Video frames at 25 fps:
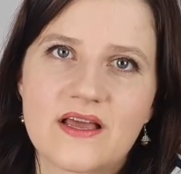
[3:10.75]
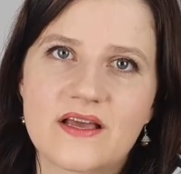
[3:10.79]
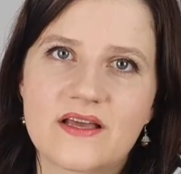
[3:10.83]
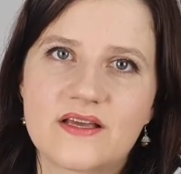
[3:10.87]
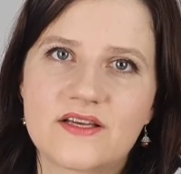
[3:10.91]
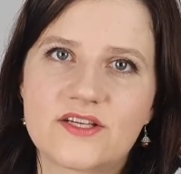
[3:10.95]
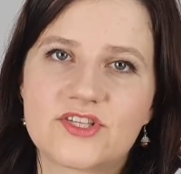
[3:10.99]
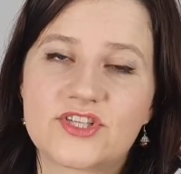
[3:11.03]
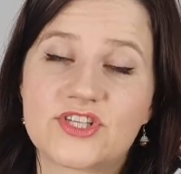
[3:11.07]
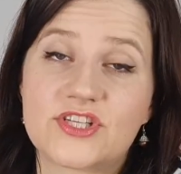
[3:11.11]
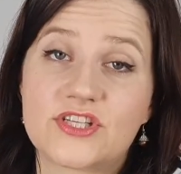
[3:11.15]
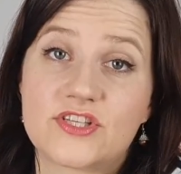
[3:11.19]

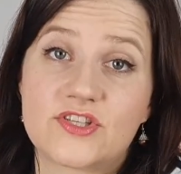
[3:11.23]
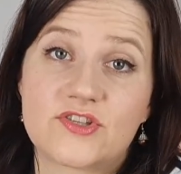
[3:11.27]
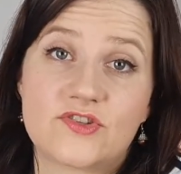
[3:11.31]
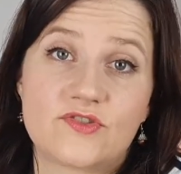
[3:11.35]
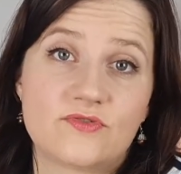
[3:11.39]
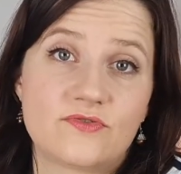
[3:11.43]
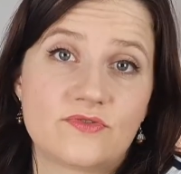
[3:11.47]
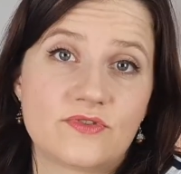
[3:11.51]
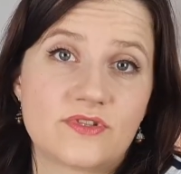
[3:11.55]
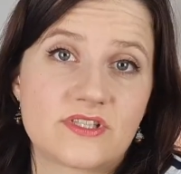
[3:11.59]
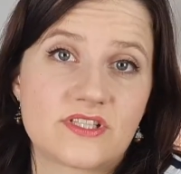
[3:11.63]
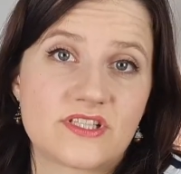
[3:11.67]
She
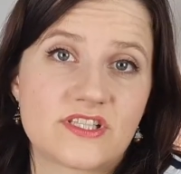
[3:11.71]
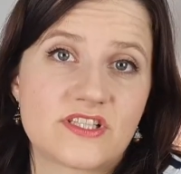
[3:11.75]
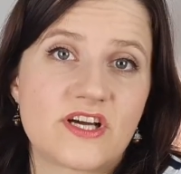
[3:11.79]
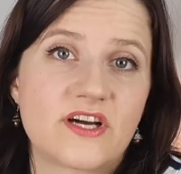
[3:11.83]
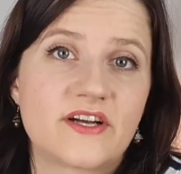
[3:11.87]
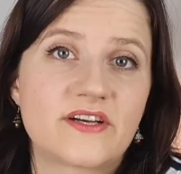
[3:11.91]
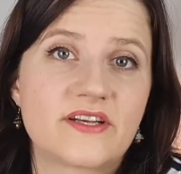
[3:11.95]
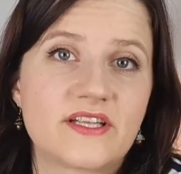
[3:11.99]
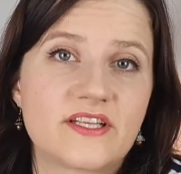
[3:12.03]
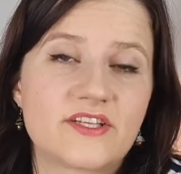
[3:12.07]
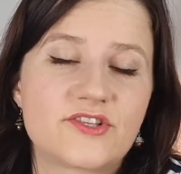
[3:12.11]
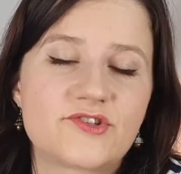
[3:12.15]
soon
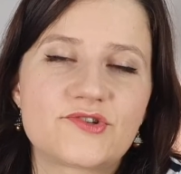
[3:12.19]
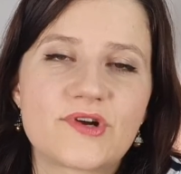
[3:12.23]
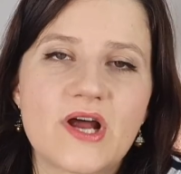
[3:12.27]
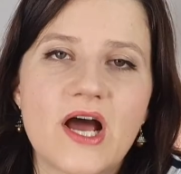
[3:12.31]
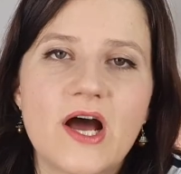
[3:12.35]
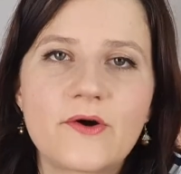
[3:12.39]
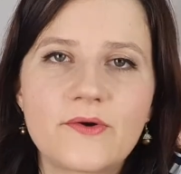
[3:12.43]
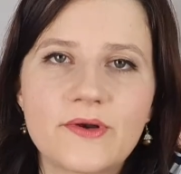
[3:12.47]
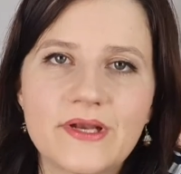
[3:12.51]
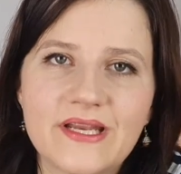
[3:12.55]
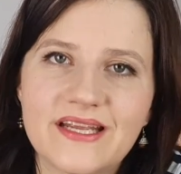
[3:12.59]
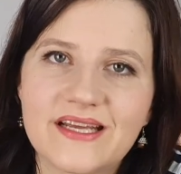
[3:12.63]
started
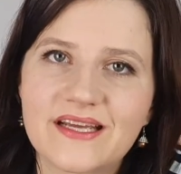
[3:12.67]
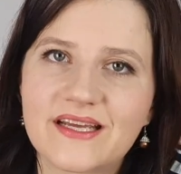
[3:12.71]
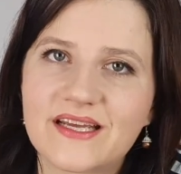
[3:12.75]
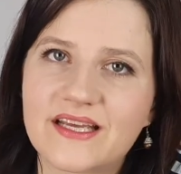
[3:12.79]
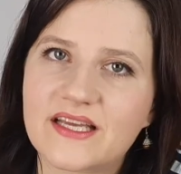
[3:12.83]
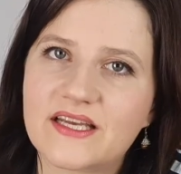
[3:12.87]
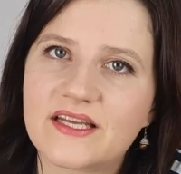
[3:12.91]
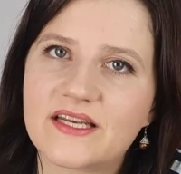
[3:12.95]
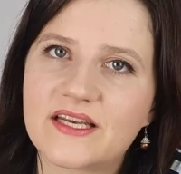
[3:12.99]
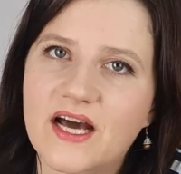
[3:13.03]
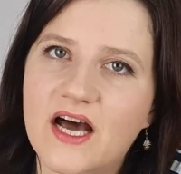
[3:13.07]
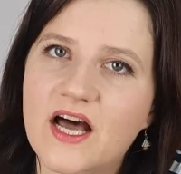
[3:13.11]
drowning
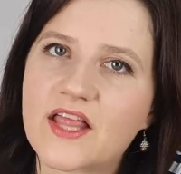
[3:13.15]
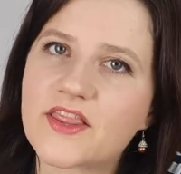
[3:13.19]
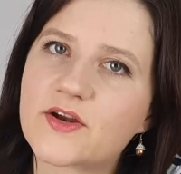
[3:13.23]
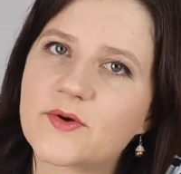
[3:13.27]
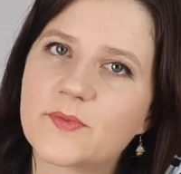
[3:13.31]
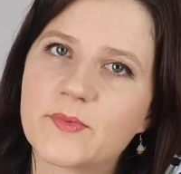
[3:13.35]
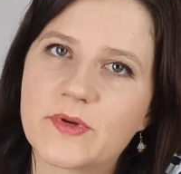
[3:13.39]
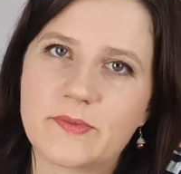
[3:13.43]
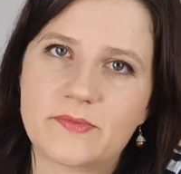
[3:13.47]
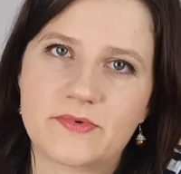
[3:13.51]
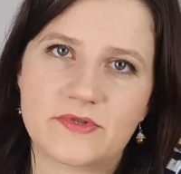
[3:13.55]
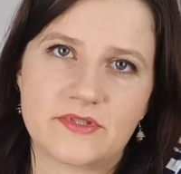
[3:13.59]
in other
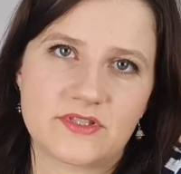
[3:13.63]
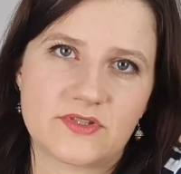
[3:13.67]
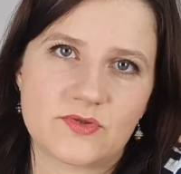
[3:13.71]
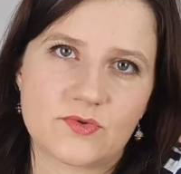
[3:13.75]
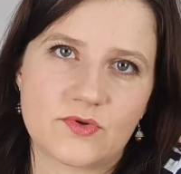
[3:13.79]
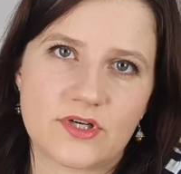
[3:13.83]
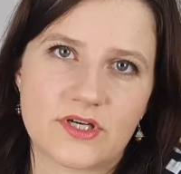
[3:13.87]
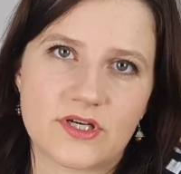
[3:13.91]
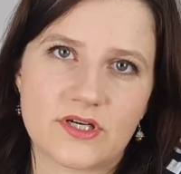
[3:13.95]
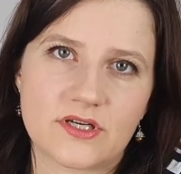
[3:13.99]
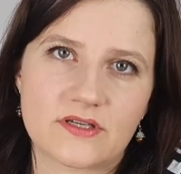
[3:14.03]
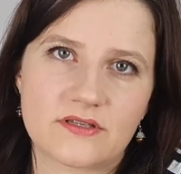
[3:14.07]
people's
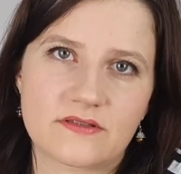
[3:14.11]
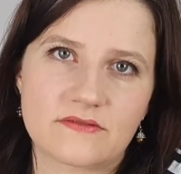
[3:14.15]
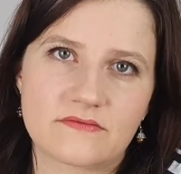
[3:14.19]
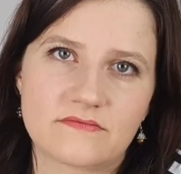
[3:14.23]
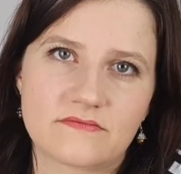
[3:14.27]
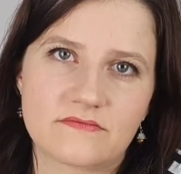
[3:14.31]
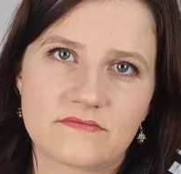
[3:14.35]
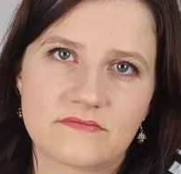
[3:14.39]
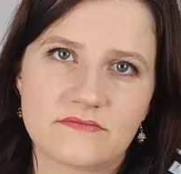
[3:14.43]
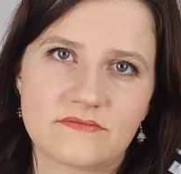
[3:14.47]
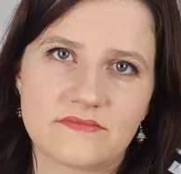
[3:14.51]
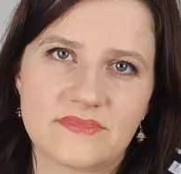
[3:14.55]
work.
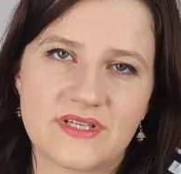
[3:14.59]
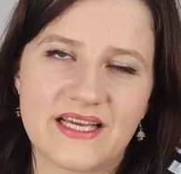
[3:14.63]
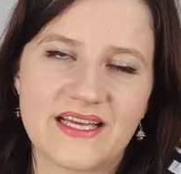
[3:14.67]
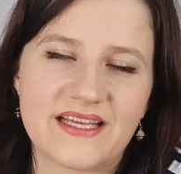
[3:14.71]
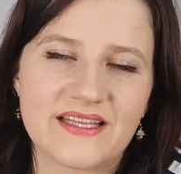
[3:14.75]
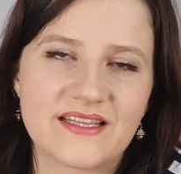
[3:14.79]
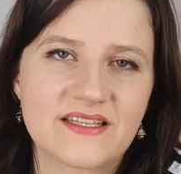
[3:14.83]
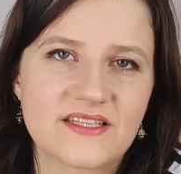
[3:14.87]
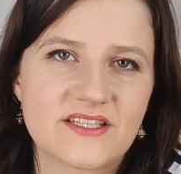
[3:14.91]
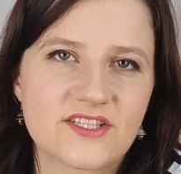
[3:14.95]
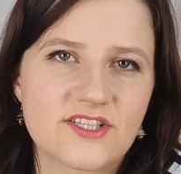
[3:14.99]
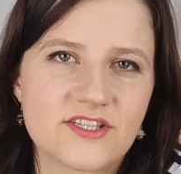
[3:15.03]

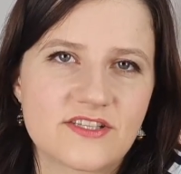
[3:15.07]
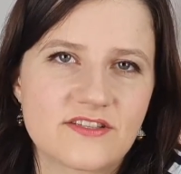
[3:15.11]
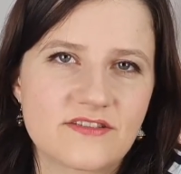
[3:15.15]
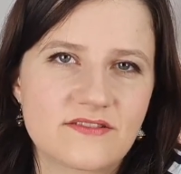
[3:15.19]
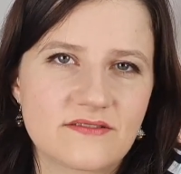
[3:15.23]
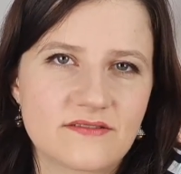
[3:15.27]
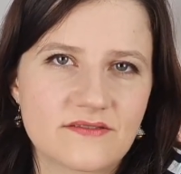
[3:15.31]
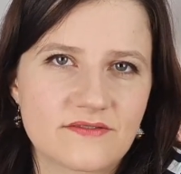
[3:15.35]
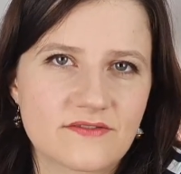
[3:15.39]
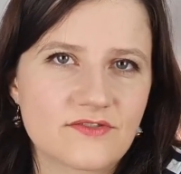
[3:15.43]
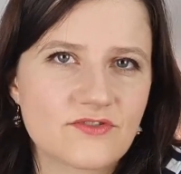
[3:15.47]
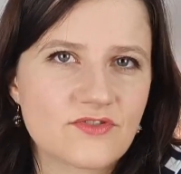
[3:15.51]
And she
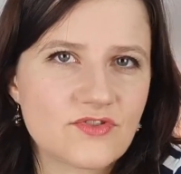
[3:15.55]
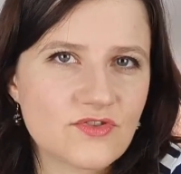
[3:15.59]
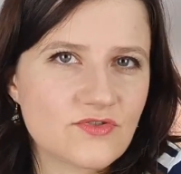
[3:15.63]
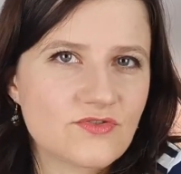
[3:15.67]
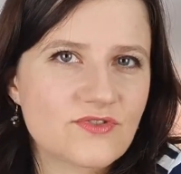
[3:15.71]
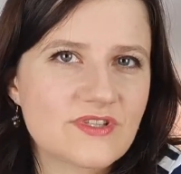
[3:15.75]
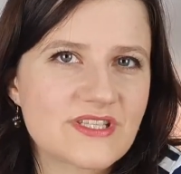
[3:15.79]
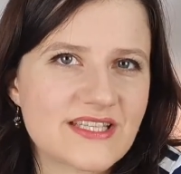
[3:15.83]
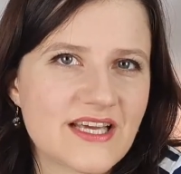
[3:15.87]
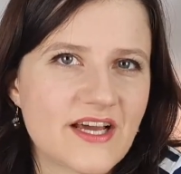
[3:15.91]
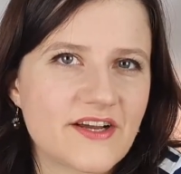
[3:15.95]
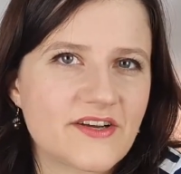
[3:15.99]
soon
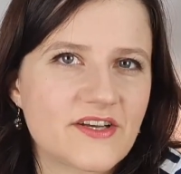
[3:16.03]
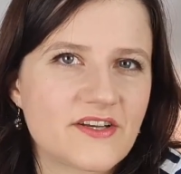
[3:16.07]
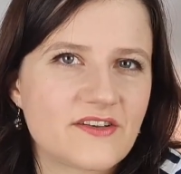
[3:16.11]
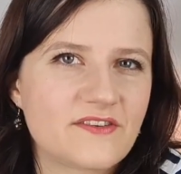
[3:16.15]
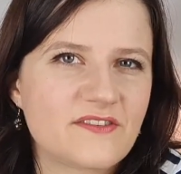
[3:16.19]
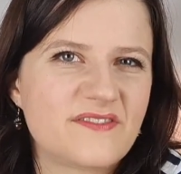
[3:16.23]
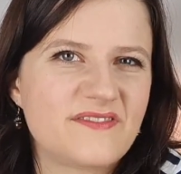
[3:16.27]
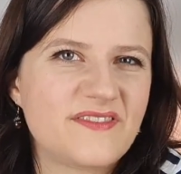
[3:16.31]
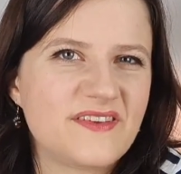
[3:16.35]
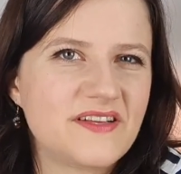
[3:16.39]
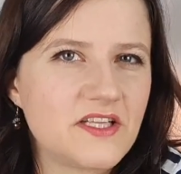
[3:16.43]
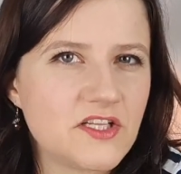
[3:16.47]
started to
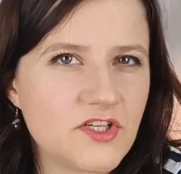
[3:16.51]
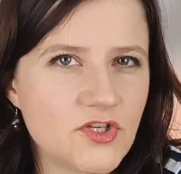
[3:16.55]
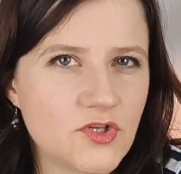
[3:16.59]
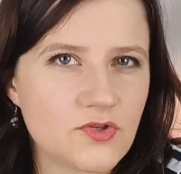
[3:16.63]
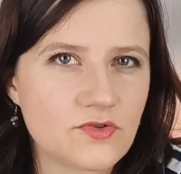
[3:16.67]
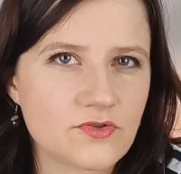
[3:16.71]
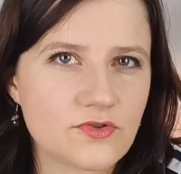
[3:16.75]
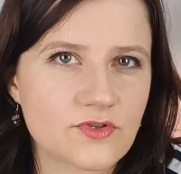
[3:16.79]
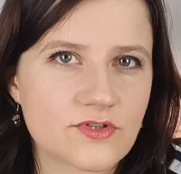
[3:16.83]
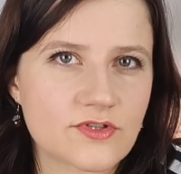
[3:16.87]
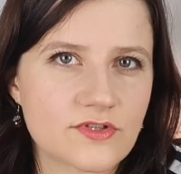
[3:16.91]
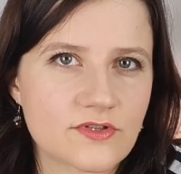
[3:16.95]
feel
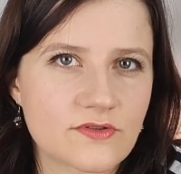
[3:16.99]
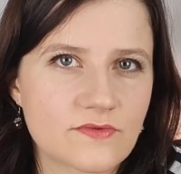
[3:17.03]
used.